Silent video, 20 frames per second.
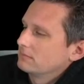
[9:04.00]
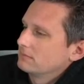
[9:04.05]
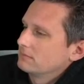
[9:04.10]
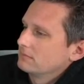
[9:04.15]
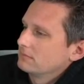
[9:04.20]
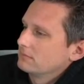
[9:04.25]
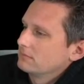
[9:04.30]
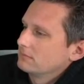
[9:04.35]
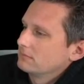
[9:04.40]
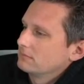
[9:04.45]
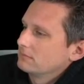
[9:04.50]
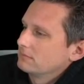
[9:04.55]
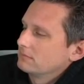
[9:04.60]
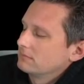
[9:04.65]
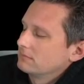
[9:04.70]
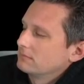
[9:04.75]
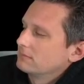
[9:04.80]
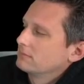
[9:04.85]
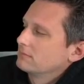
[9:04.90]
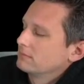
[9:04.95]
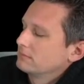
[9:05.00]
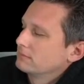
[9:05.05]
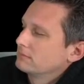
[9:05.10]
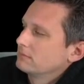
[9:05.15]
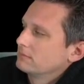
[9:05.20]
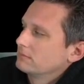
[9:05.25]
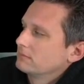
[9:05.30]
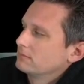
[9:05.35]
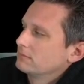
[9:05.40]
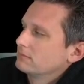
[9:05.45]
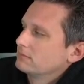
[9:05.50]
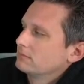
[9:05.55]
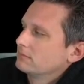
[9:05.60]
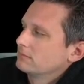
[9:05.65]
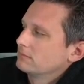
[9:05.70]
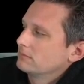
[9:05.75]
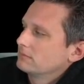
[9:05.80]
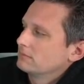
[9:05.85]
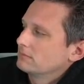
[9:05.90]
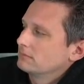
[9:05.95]

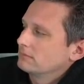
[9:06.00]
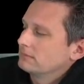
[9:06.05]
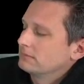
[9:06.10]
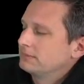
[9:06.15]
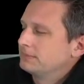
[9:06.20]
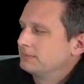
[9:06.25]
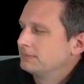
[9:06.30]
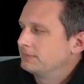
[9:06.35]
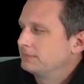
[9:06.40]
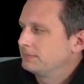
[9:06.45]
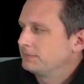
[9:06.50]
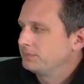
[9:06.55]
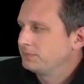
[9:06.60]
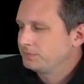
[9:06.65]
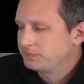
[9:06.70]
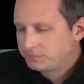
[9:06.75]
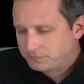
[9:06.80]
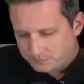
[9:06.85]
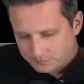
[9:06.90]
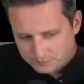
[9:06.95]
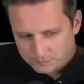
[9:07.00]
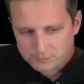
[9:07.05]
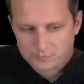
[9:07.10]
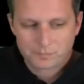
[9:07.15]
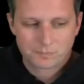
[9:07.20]
(silent)